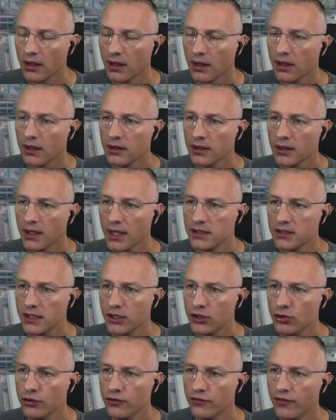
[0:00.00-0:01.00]
Leslie
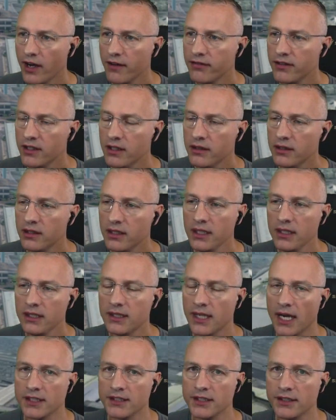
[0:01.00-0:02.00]
2533,
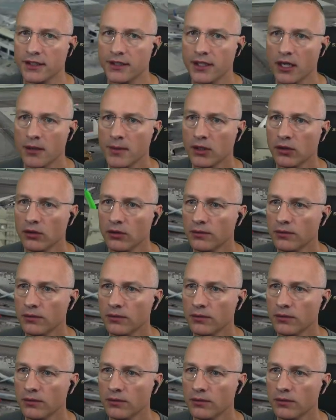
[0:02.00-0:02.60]
taxi to terminal.